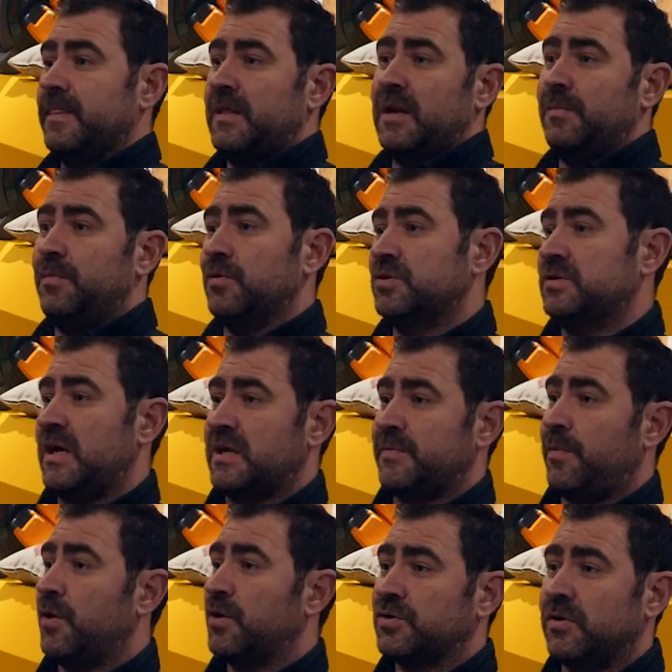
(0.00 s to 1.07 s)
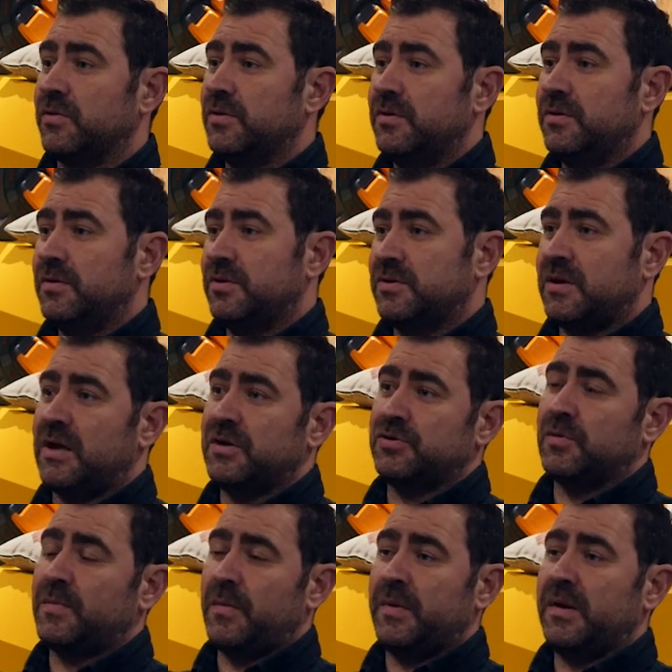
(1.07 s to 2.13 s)
then he puts his Xbox on. Because I'll
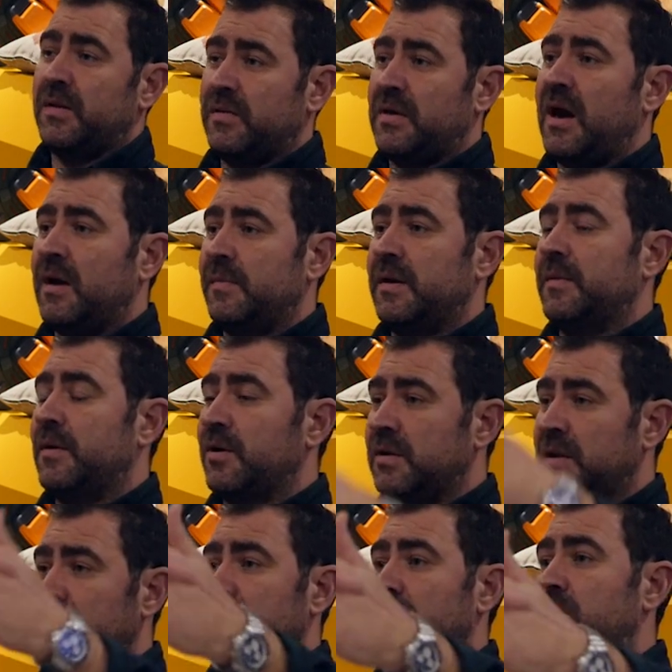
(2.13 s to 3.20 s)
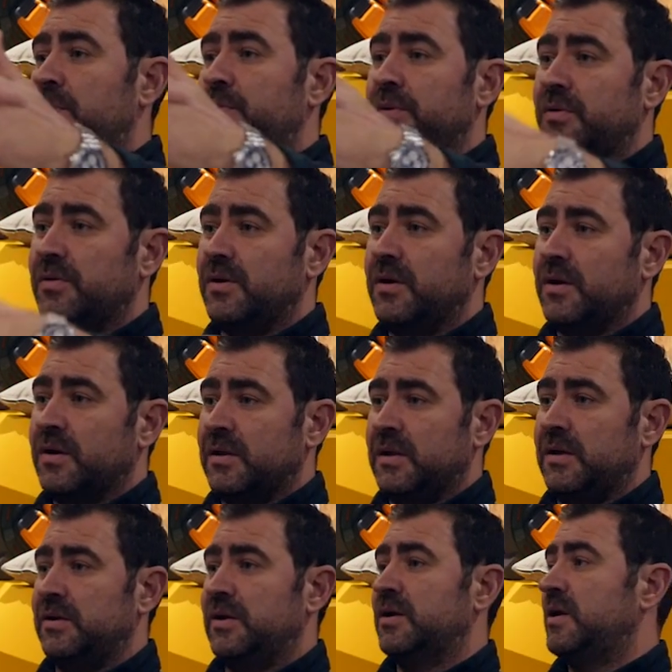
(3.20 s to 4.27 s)
talk about being in the army, about cleaning your weapon,
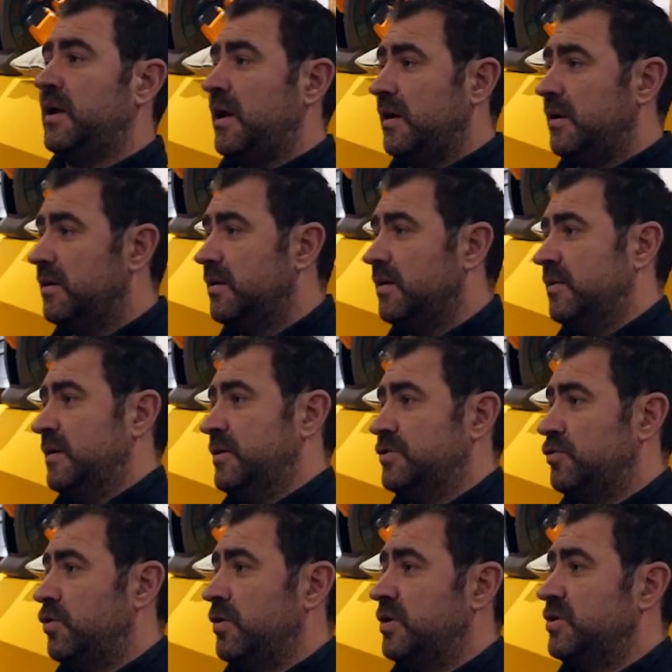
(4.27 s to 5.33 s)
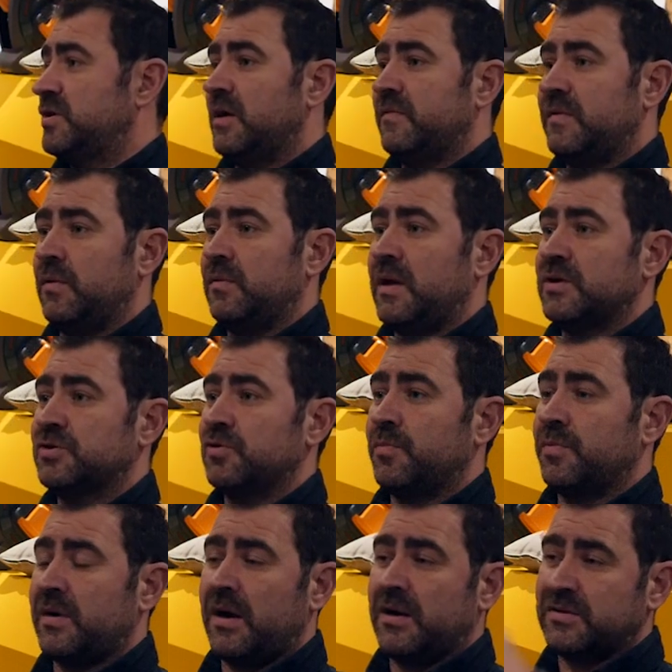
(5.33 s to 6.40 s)
cleaning your kit, and then sorting yourself out last, or
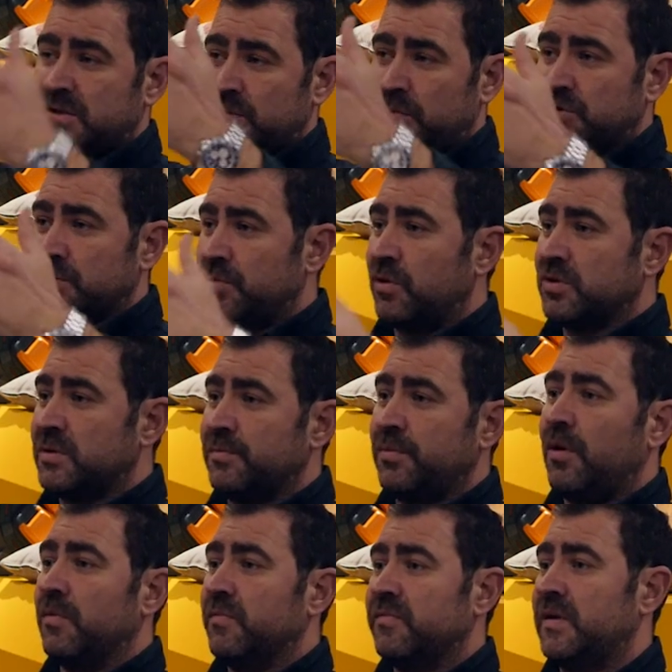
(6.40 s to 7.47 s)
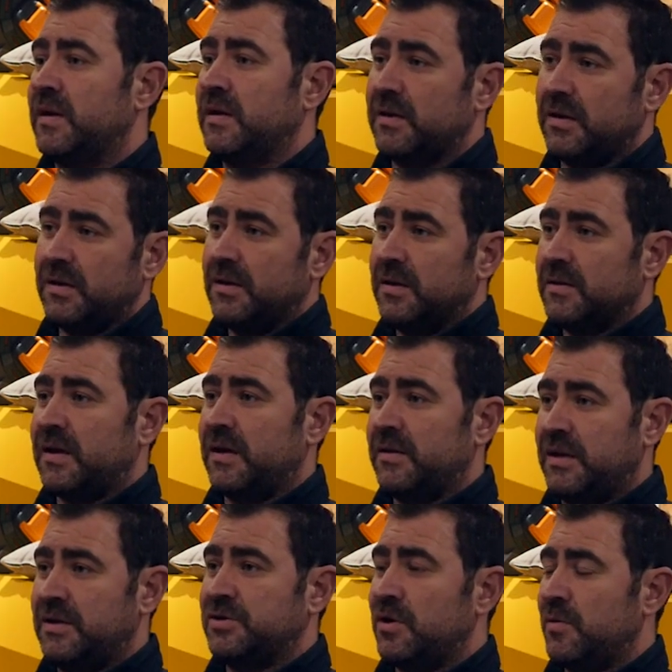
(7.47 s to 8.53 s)
prioritising what's the most important thing that
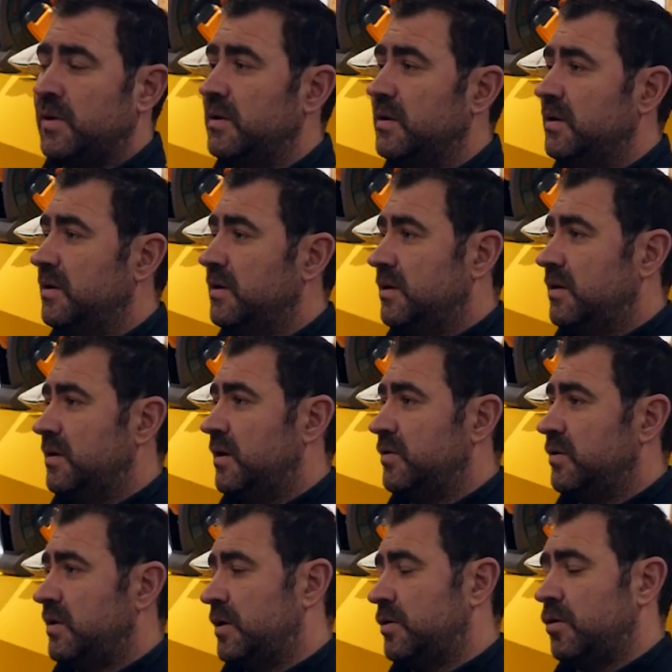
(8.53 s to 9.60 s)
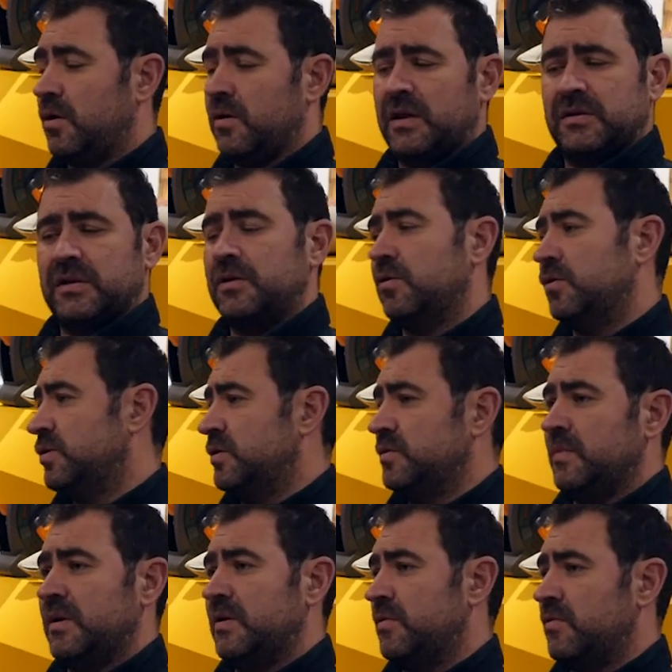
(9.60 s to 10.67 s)
needs doing. And they're like, oh, Andy, he's
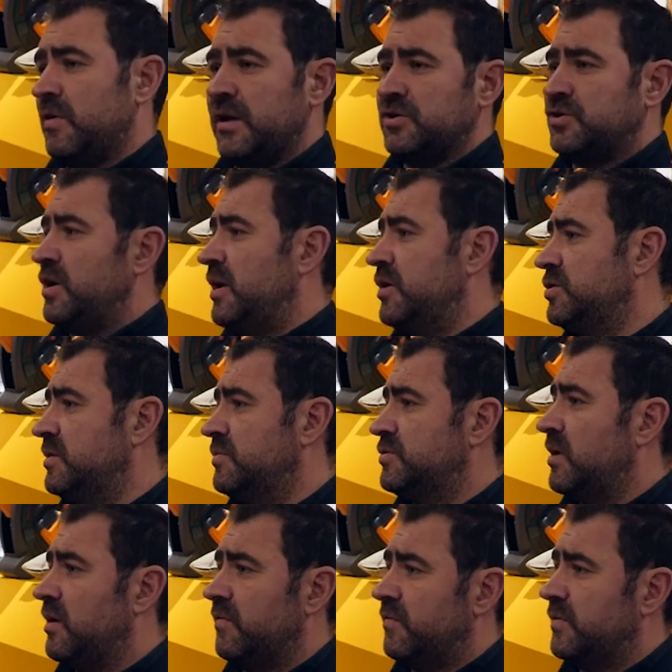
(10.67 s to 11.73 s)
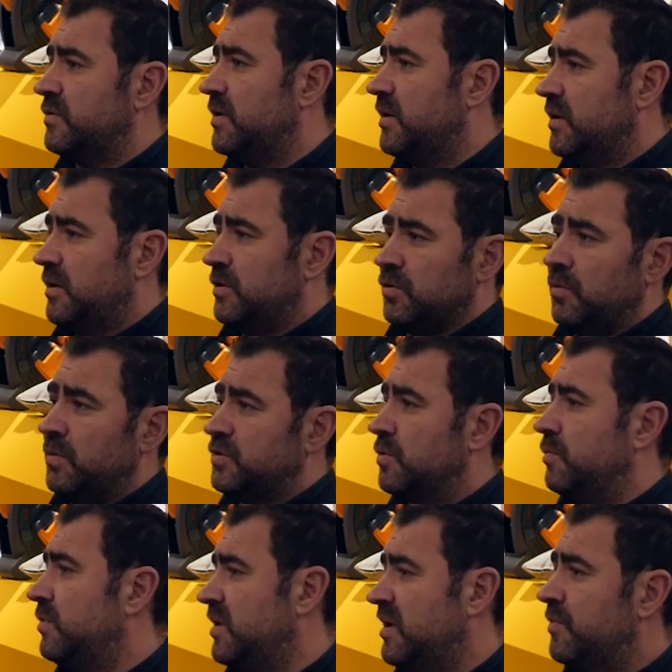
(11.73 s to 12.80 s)
made a great change in himself, it's
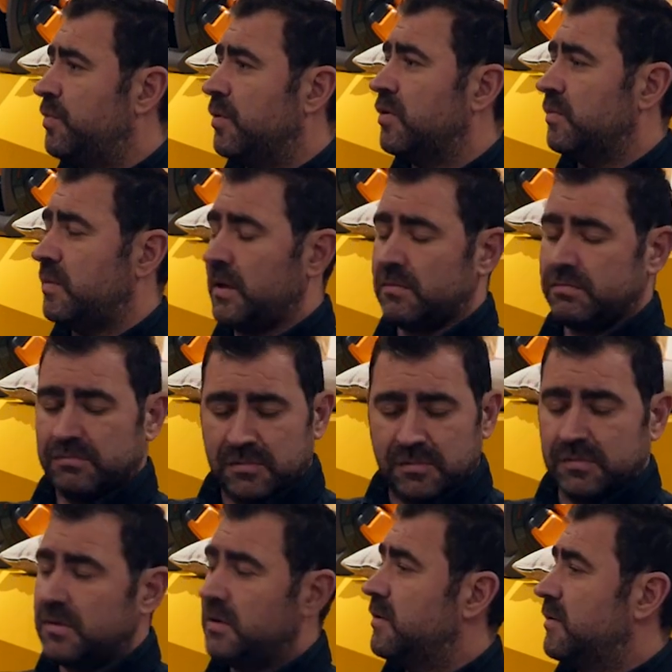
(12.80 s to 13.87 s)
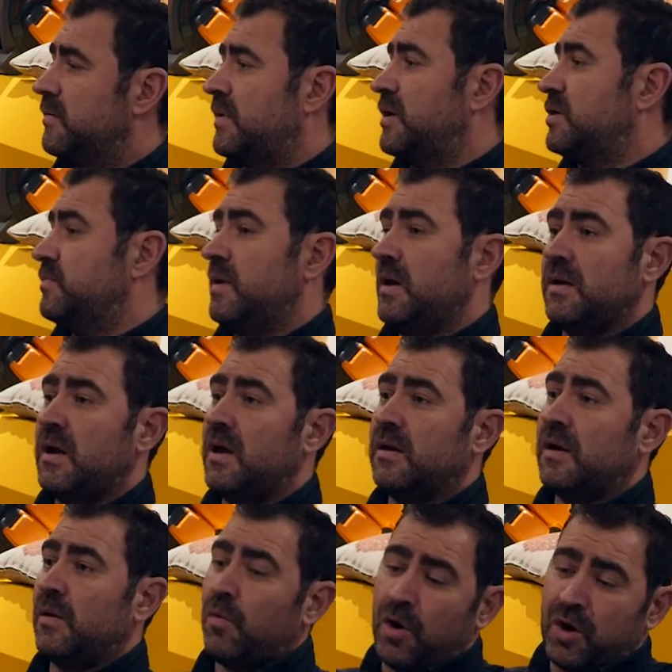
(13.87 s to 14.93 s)
unbelievable. And I'm like, thanks mate, yeah.
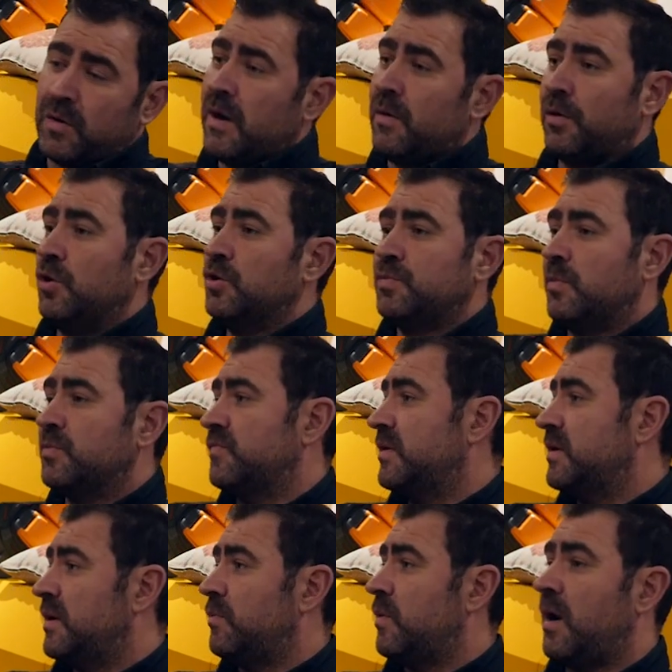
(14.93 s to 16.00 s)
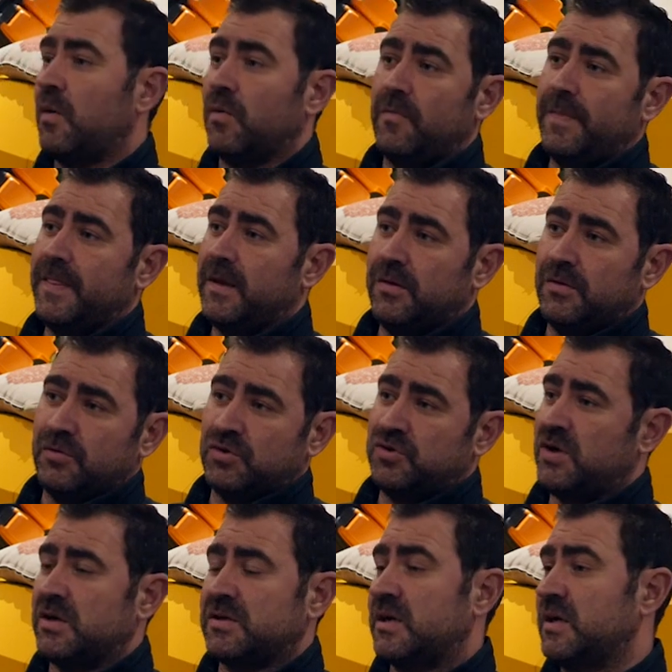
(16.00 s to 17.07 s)
And I walk away with goosebumps thinking, wow, just
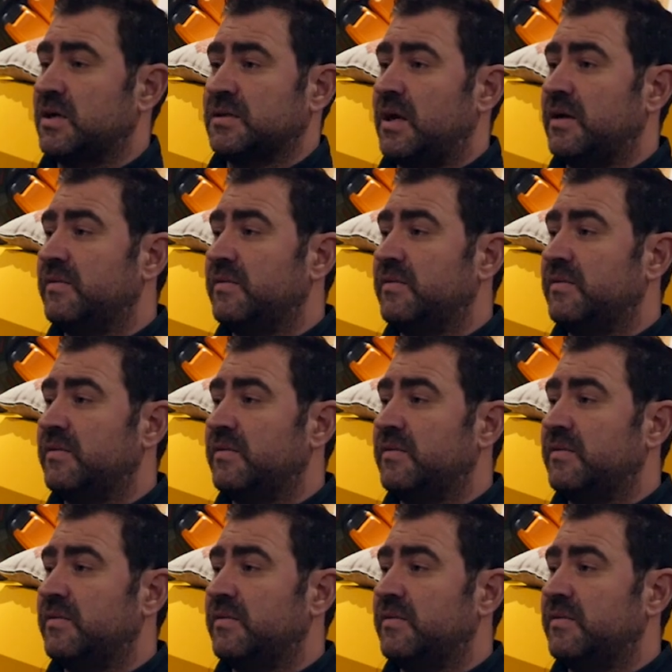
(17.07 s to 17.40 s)
changed that kid's life.